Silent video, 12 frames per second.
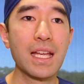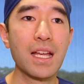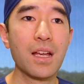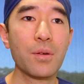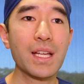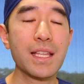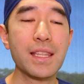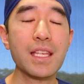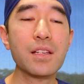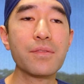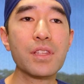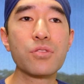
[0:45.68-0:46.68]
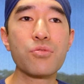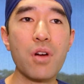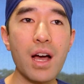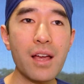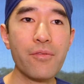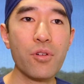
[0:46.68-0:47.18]
We can think of the
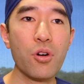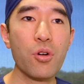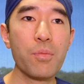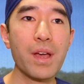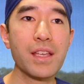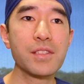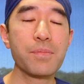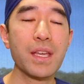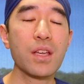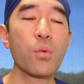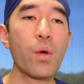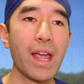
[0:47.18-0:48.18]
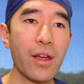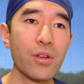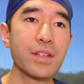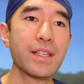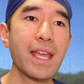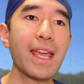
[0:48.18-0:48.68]
dry form as being wear
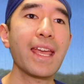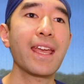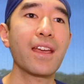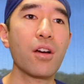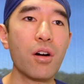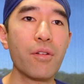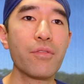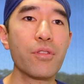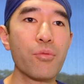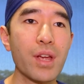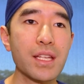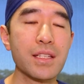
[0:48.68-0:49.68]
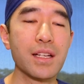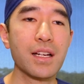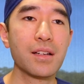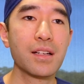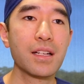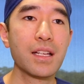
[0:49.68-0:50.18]
and tear of the retina.
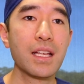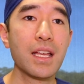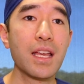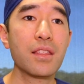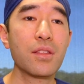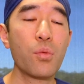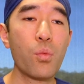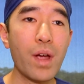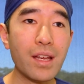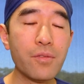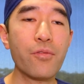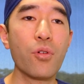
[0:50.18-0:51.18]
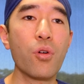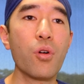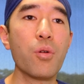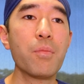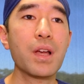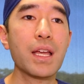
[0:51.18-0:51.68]
The wet
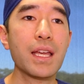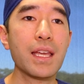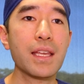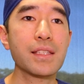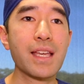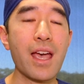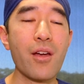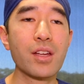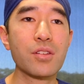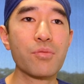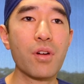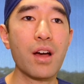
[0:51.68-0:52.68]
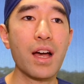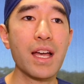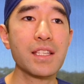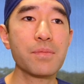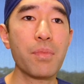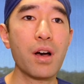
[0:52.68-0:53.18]
form is
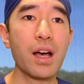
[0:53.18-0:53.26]
characterized by